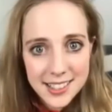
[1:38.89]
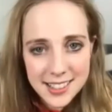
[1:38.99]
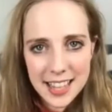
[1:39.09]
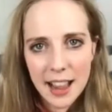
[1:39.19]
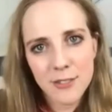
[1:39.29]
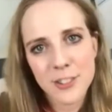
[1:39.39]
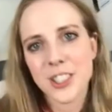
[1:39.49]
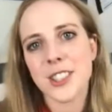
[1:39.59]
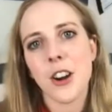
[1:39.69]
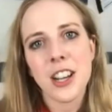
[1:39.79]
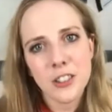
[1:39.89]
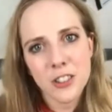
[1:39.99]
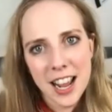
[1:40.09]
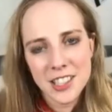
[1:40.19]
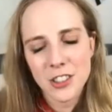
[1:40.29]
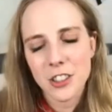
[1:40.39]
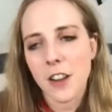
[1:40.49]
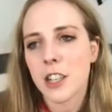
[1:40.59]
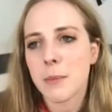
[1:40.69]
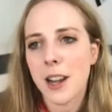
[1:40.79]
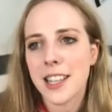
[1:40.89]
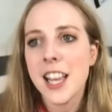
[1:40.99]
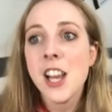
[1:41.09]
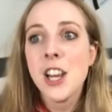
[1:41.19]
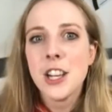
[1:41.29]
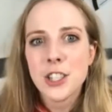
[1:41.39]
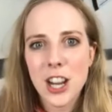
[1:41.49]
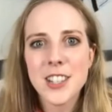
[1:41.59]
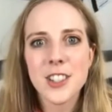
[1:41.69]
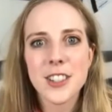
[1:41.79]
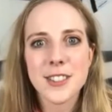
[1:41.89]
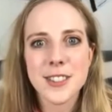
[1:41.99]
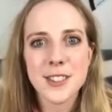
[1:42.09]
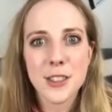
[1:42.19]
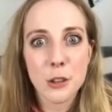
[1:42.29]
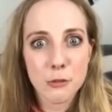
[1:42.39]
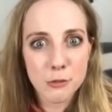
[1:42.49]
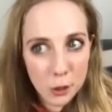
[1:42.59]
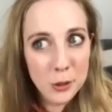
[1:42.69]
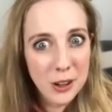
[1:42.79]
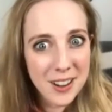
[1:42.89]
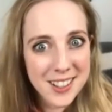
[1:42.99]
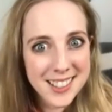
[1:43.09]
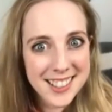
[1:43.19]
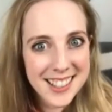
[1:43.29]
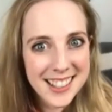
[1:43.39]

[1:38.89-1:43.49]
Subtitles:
ISSF, which is our international governing body, changes the rules.